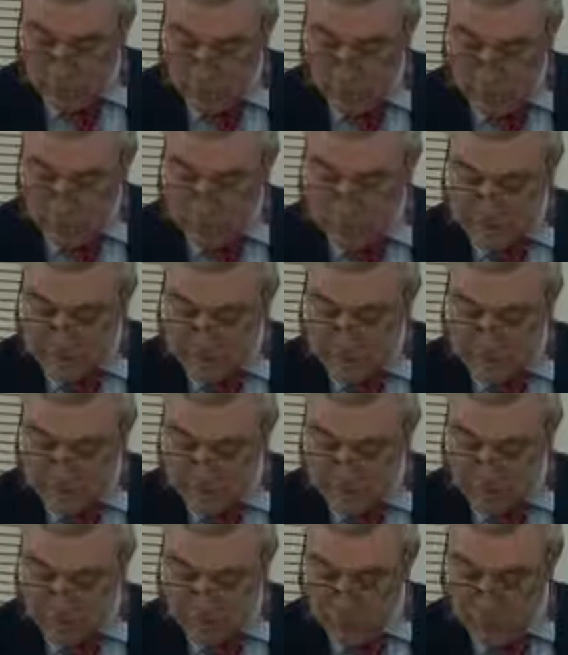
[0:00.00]
which has
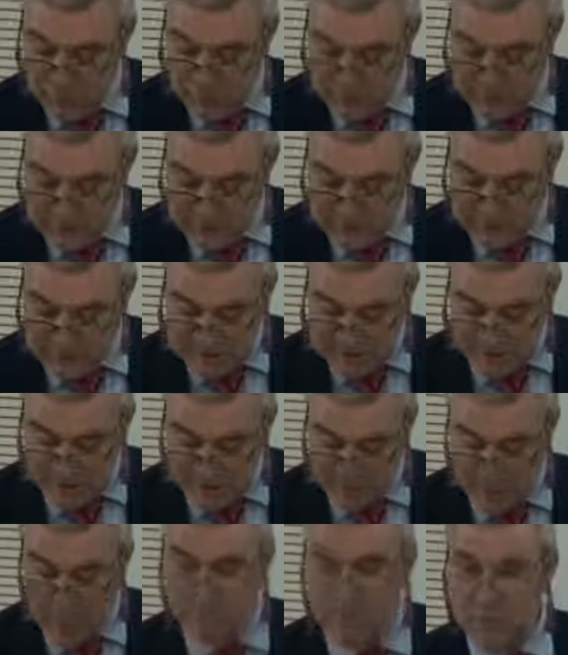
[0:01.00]
given the centre
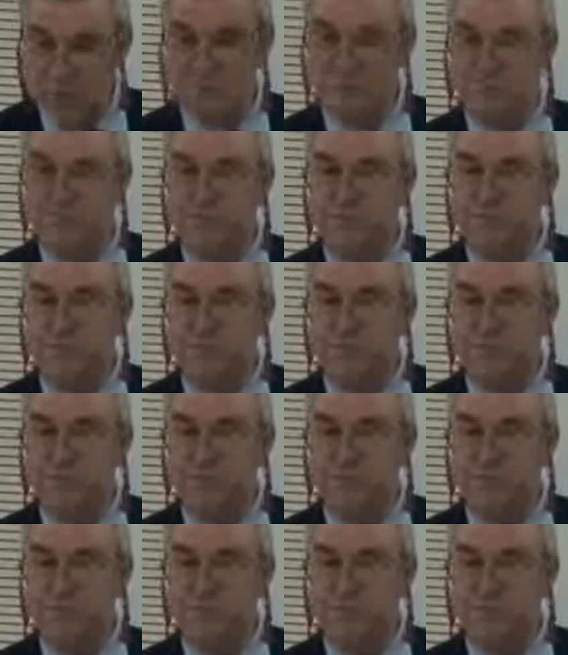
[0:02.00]
problems